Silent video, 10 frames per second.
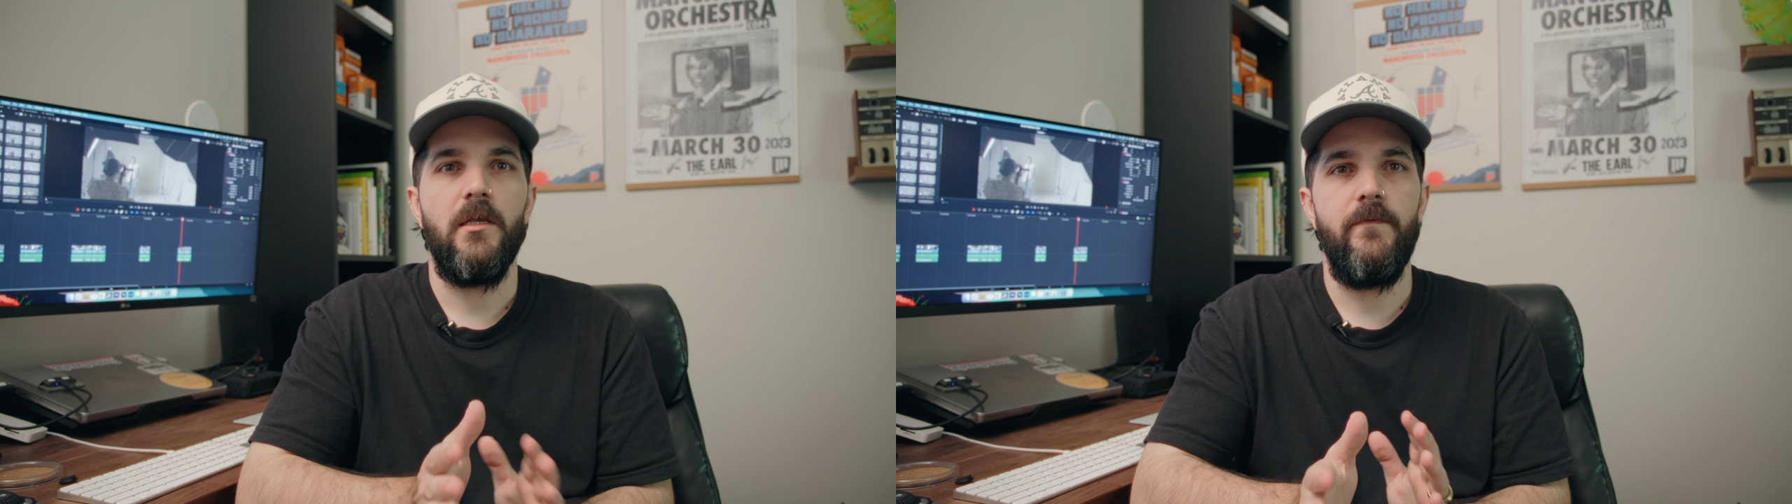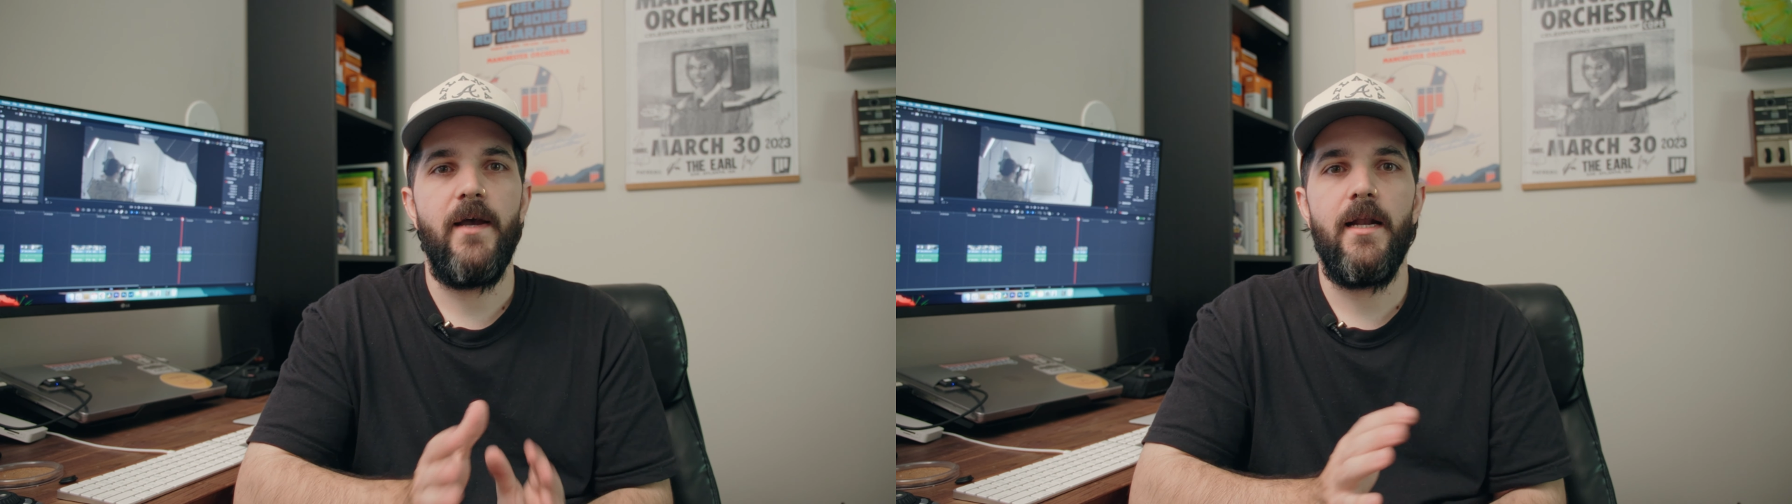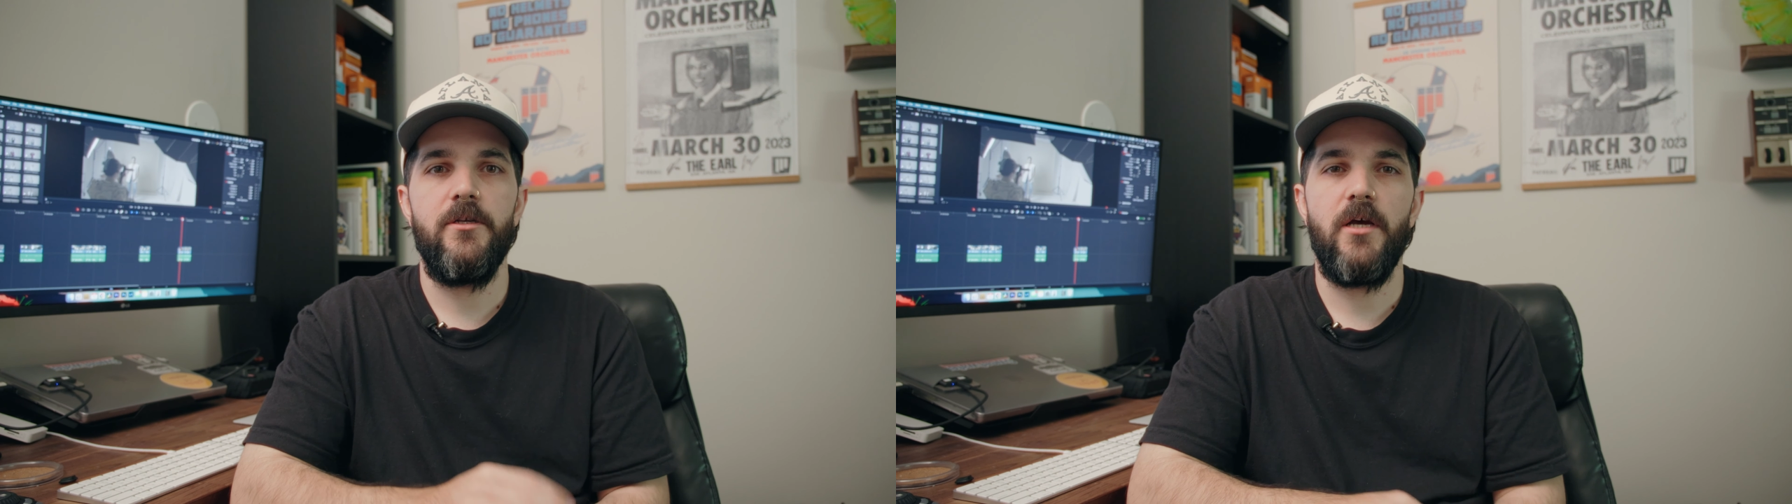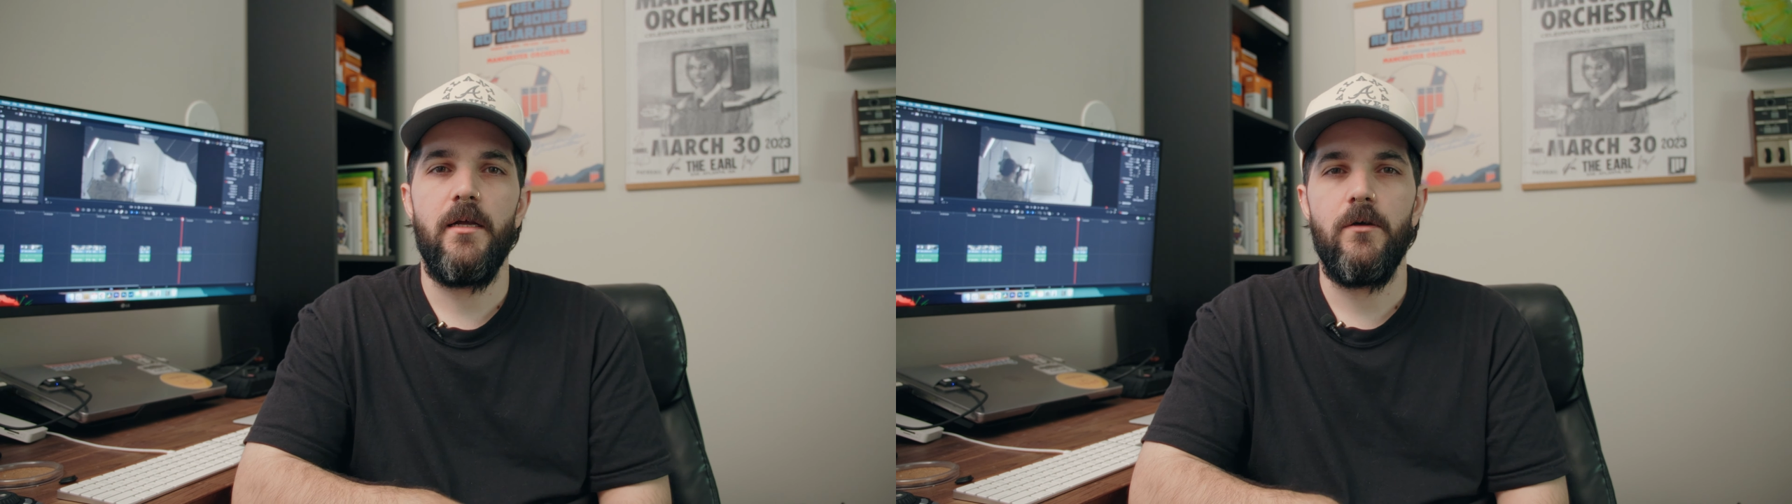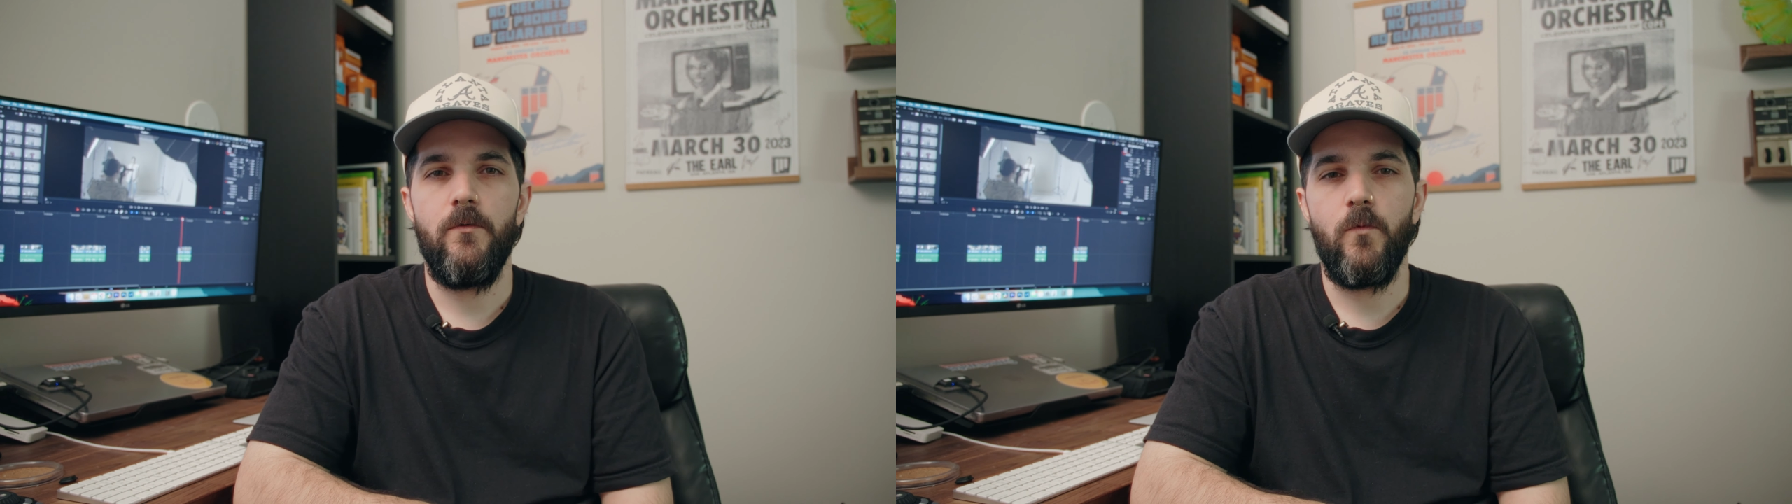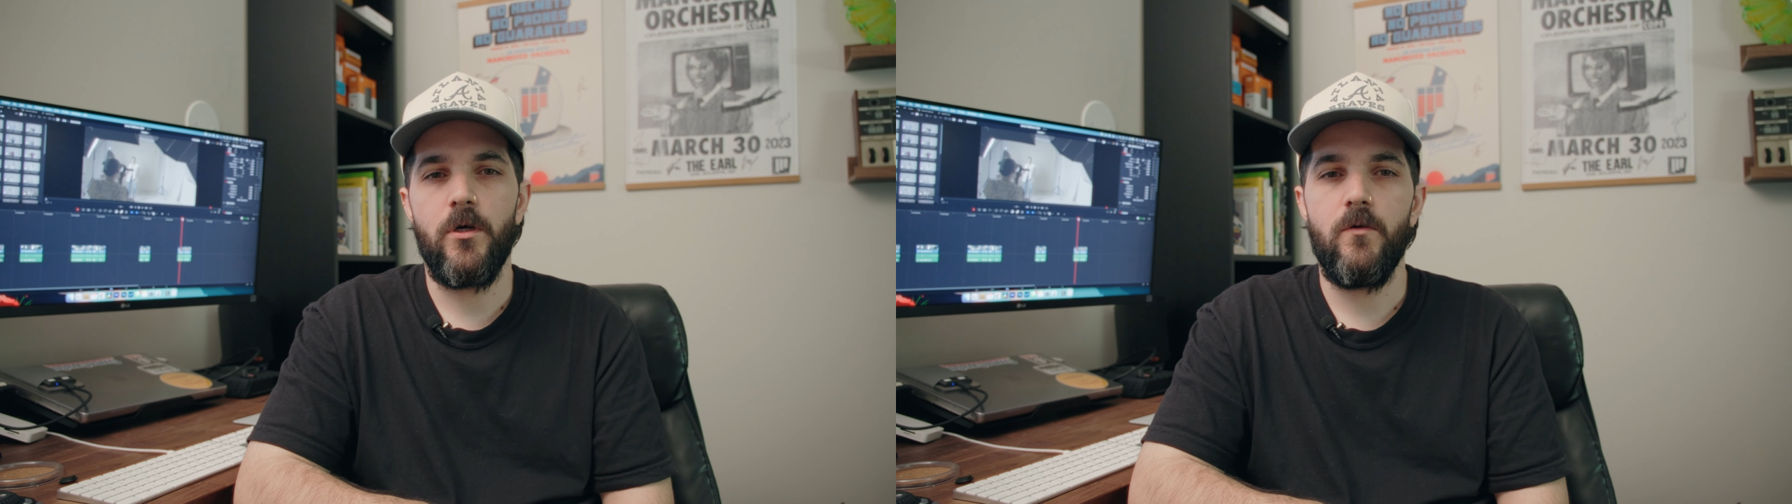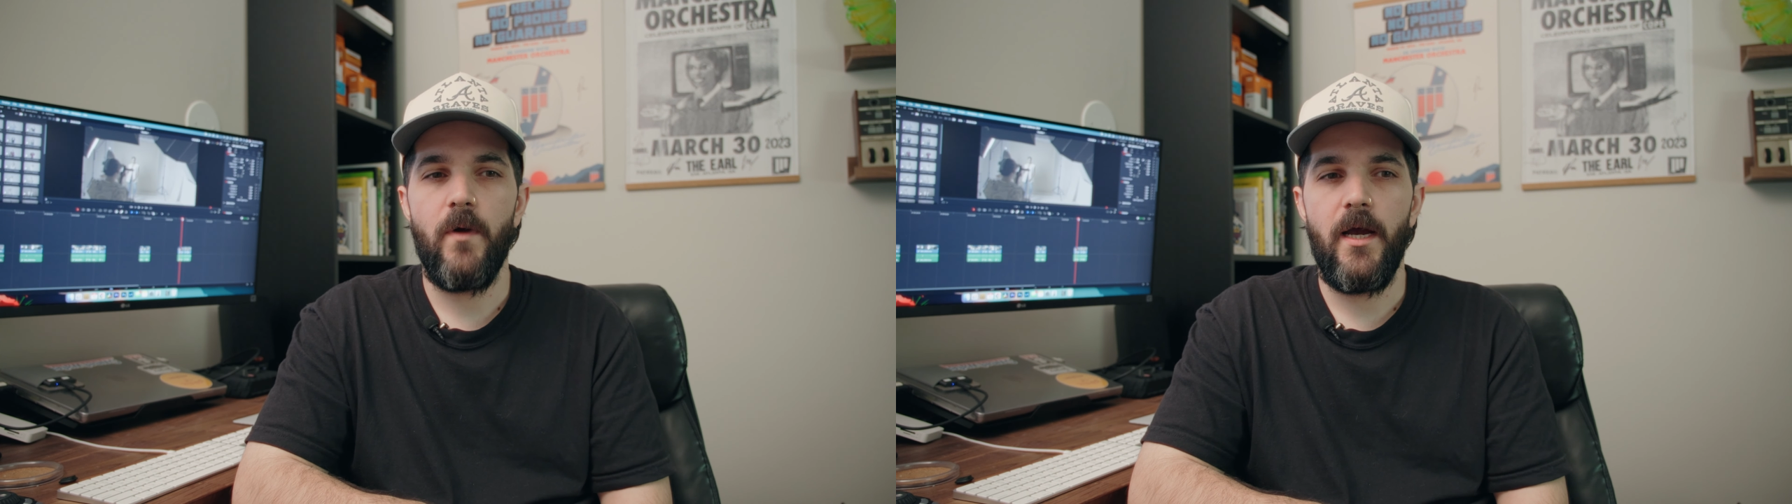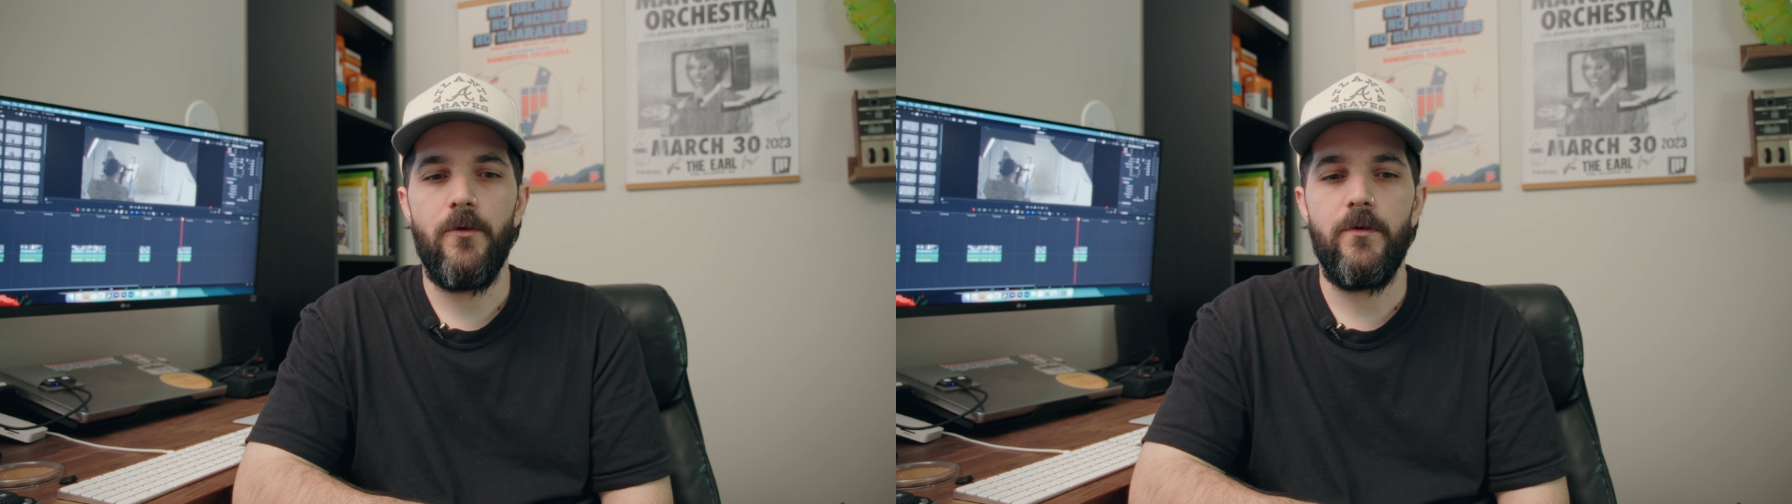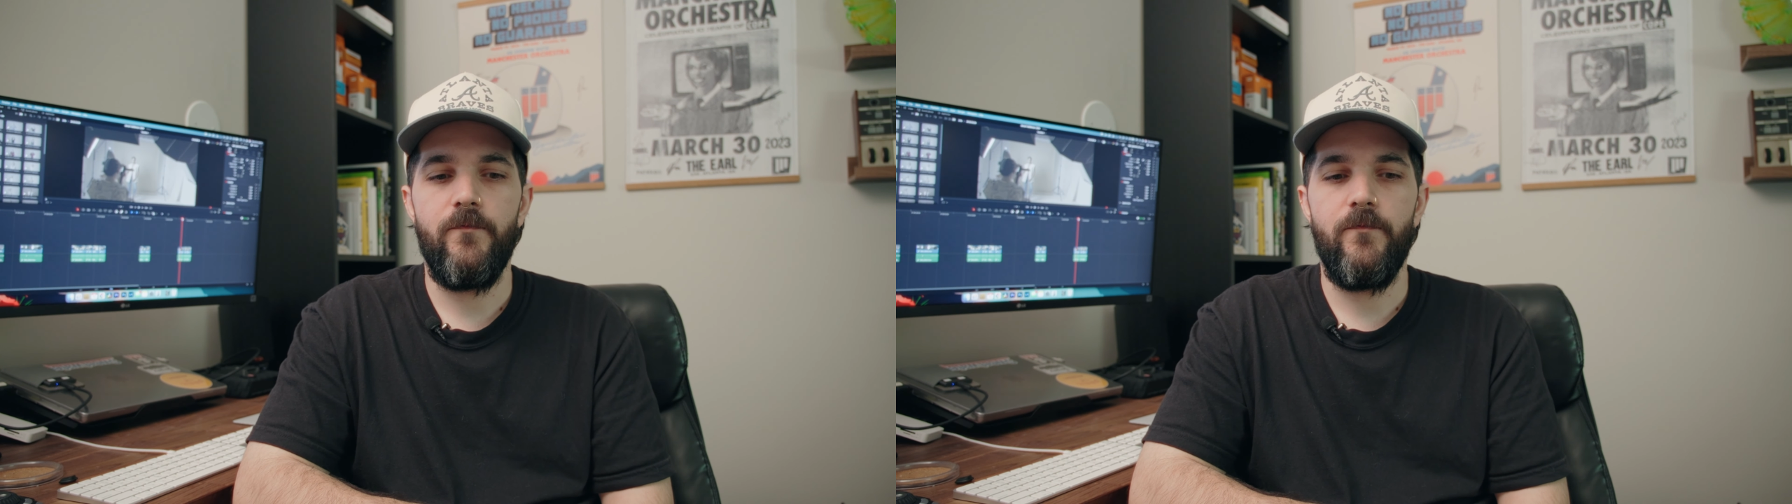you got to try to work around